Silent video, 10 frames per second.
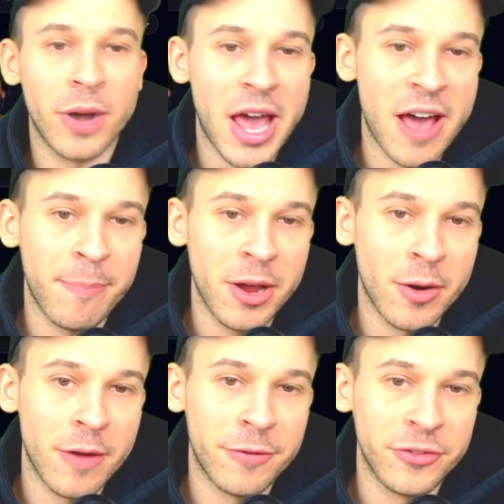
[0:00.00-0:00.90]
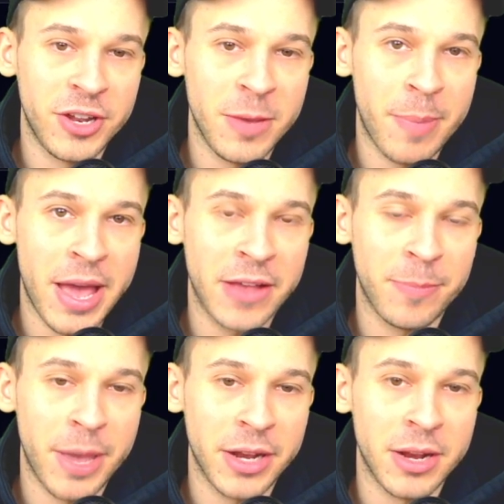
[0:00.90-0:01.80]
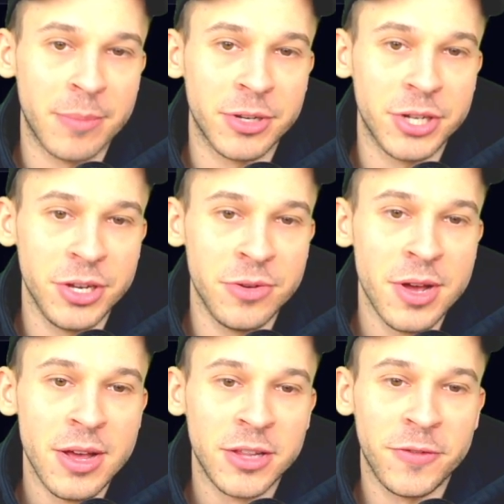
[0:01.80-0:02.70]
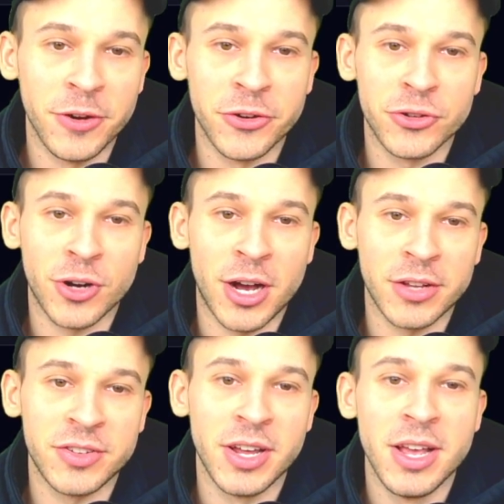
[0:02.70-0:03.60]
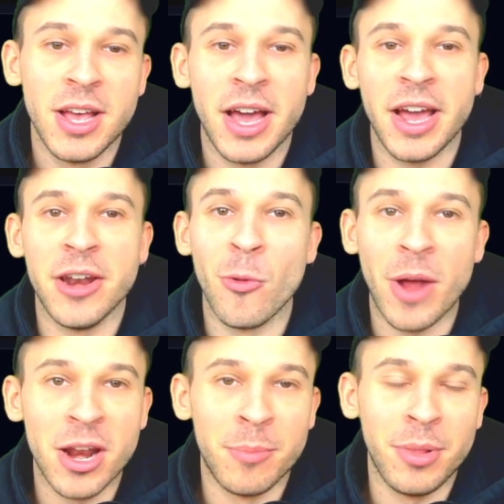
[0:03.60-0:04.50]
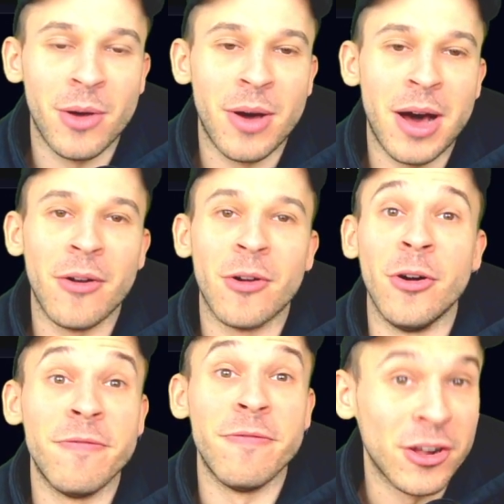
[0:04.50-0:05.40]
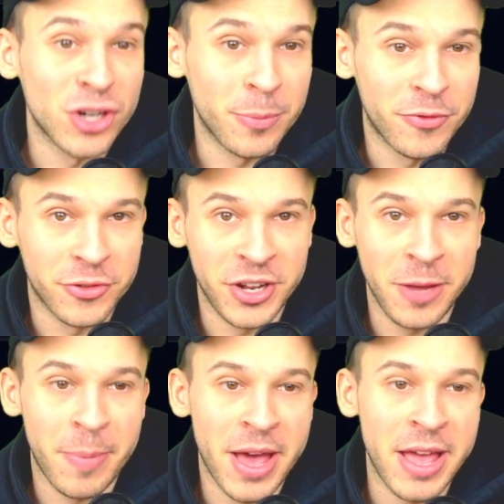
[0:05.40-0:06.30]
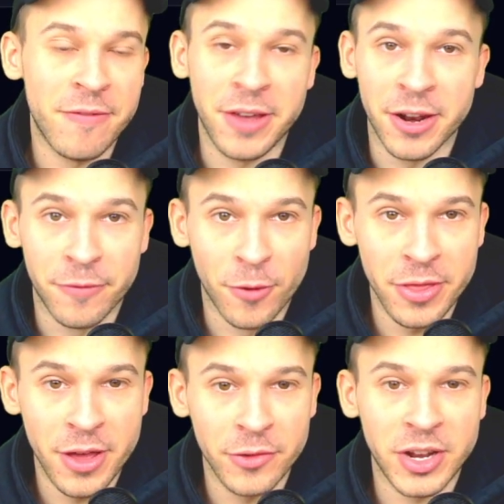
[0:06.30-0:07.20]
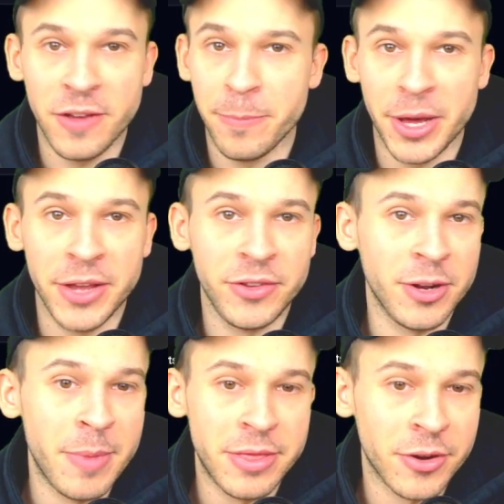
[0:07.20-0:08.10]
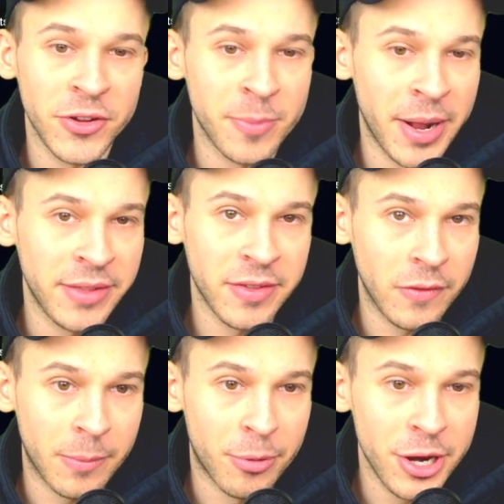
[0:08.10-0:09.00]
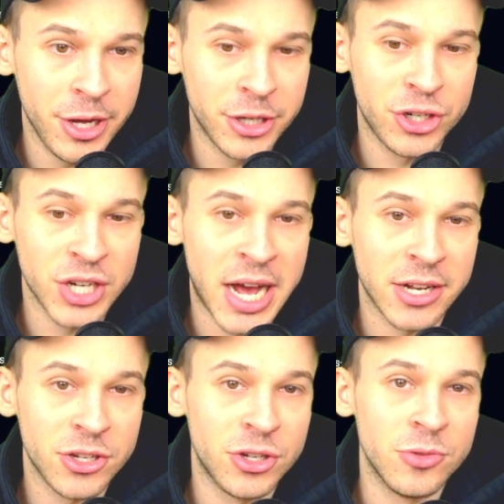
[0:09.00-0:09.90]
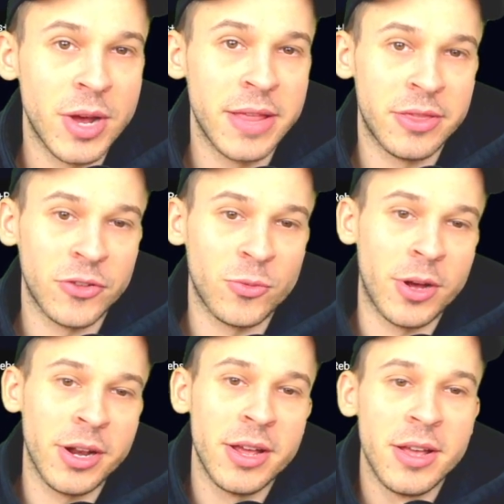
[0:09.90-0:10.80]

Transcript: and a half PRA for Saddiq Bey as pick number two. Fingers crossed. Again, no random blowout or no foul trouble for Saddiq Bey. If he can avoid those and he plays, you know, mid 30s minutes, I think a pretty good shot to hit this one.